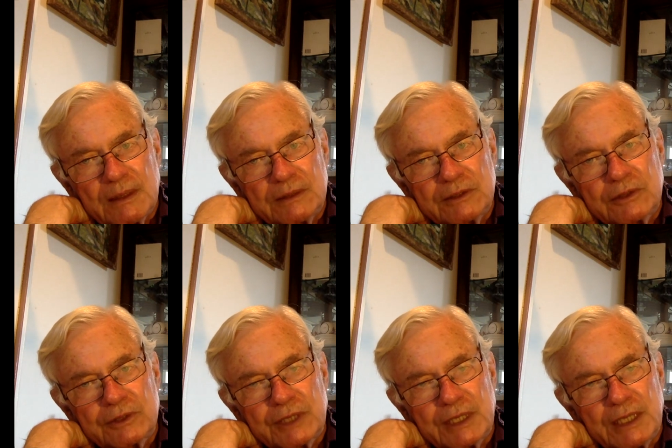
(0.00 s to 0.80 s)

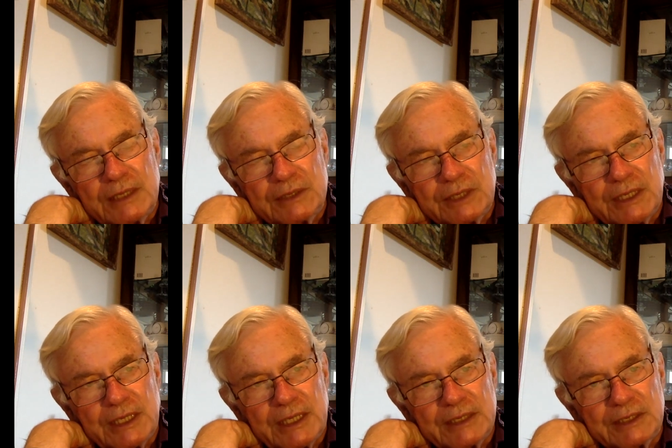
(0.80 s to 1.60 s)
Social ecology
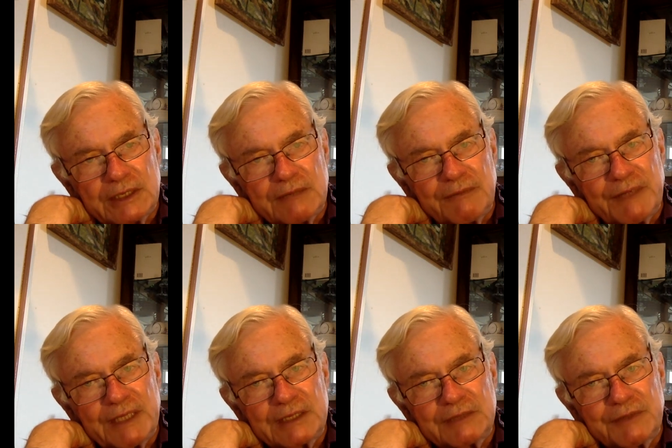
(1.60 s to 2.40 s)
has an
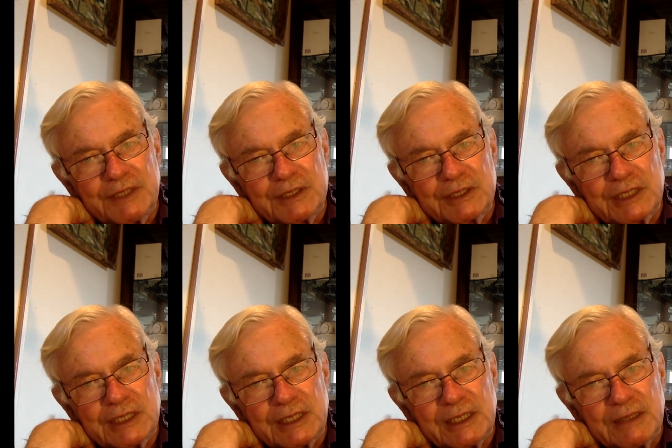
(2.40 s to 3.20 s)
advanced field
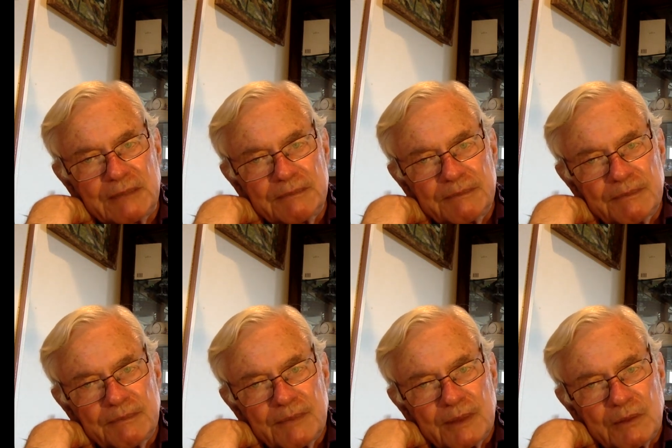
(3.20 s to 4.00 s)
study
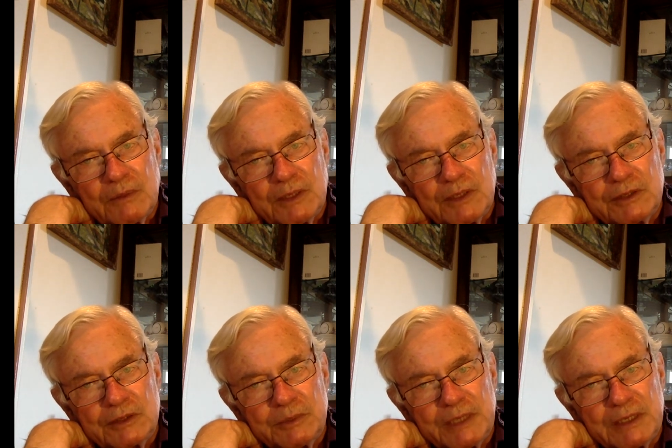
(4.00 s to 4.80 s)
where you
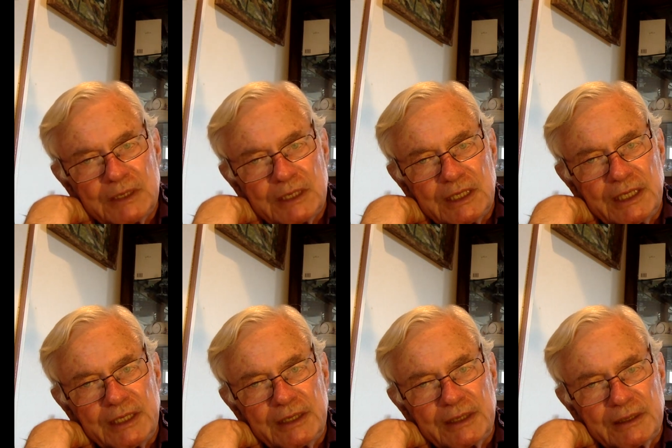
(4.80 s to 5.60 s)
spend a
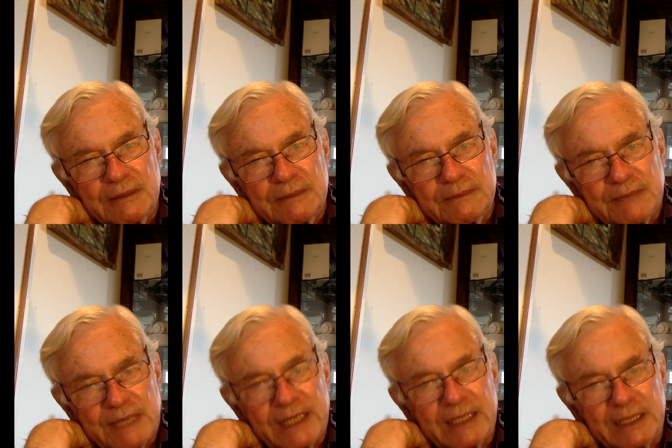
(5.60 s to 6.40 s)
year,
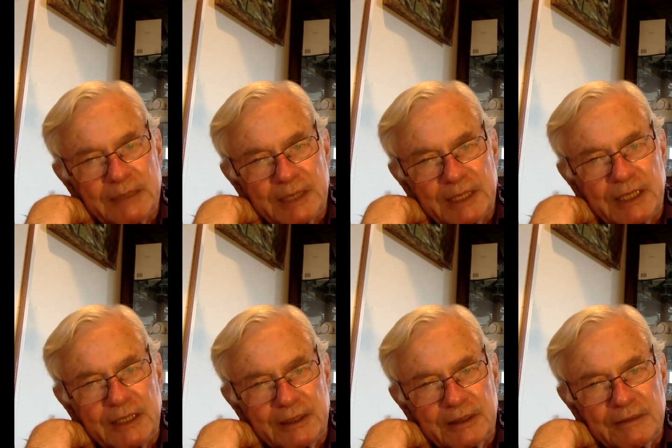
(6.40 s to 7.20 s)
academic
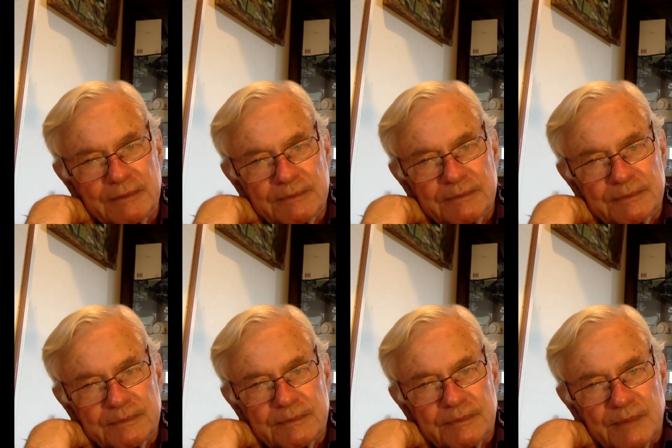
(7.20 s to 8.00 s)
year,
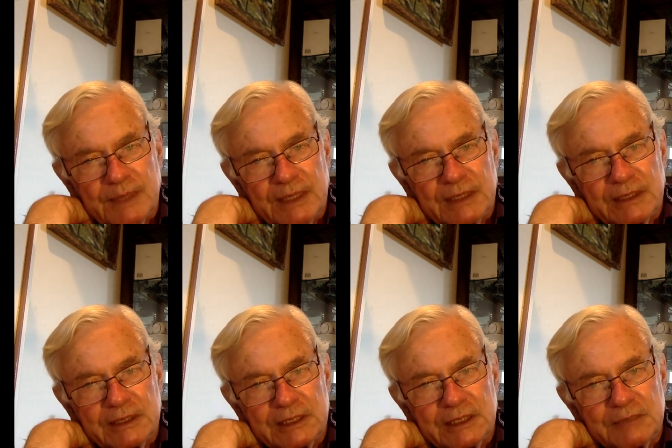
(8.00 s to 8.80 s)
in
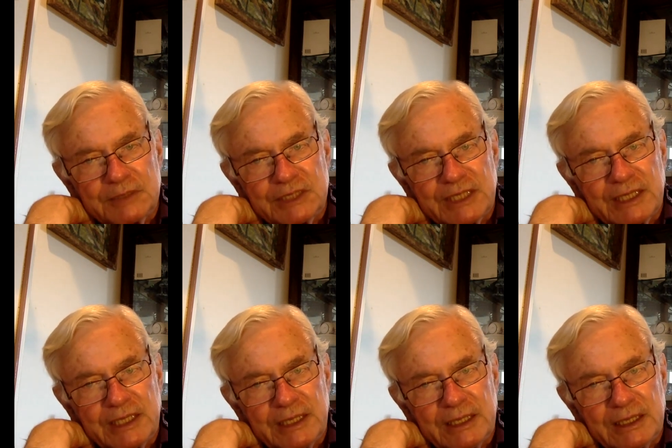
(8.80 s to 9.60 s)
some
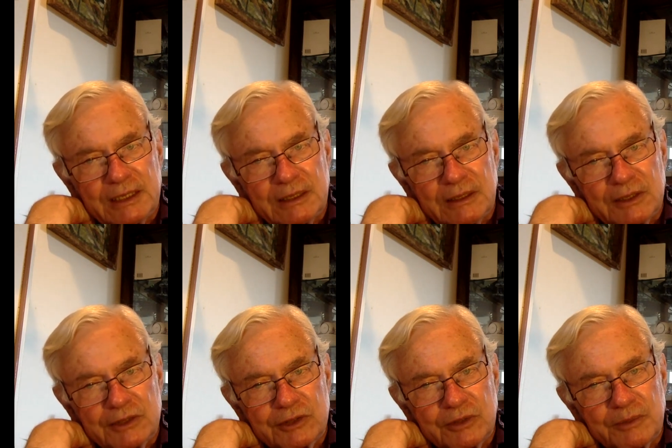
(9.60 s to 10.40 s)
setting and
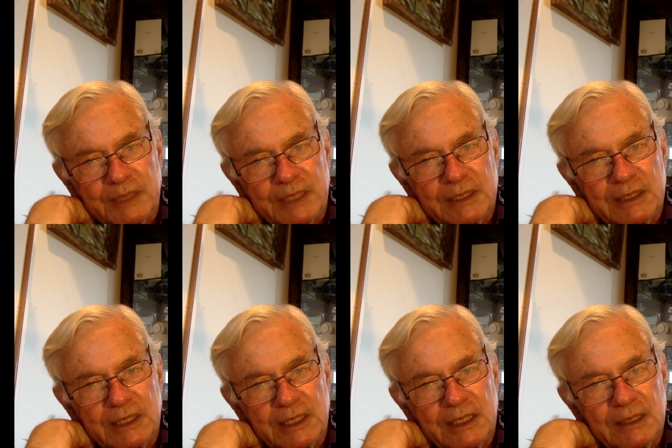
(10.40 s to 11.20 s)
also meet
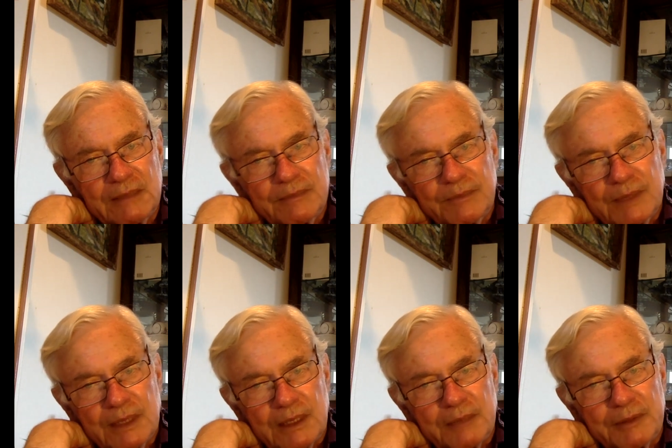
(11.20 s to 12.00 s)
the
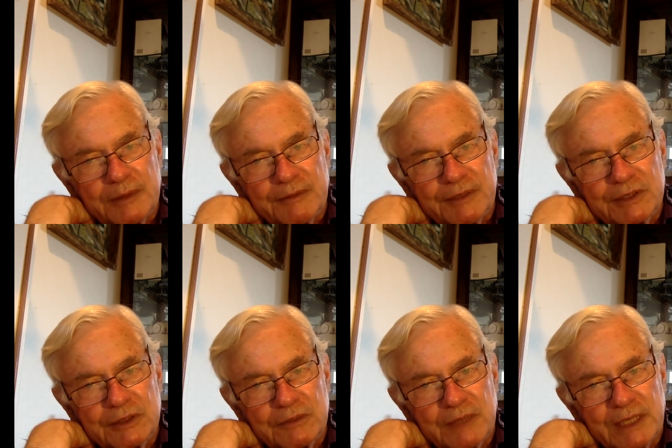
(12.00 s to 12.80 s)
upper
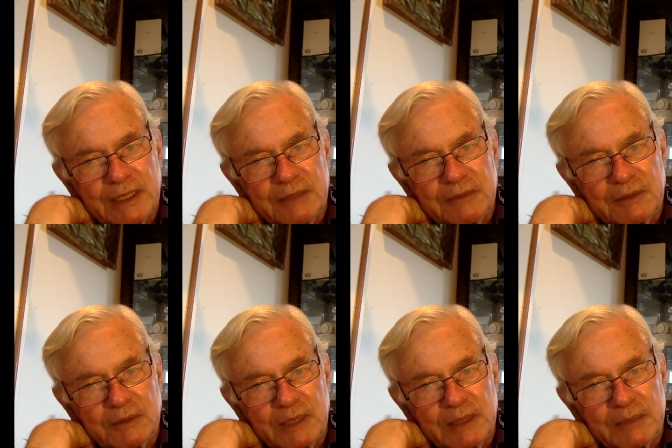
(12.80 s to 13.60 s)
division writing
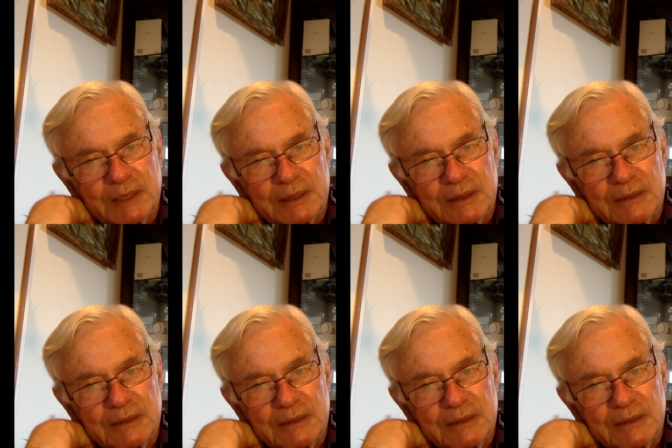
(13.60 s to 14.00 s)
requirement.